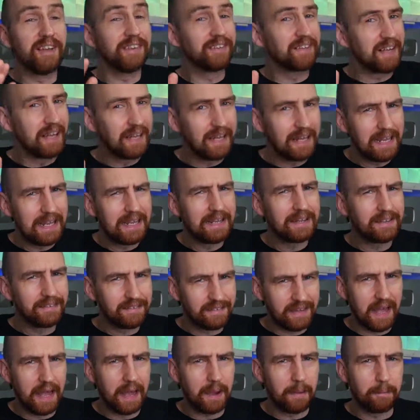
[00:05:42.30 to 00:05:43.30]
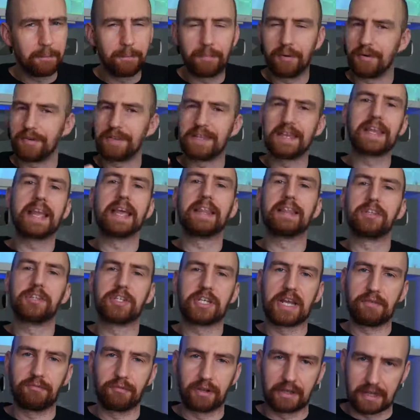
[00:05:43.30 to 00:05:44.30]
as clean as that, but you get the
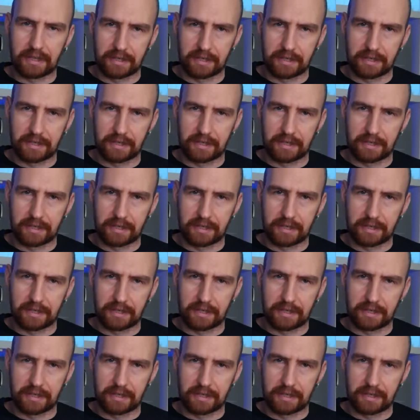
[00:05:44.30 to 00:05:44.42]
general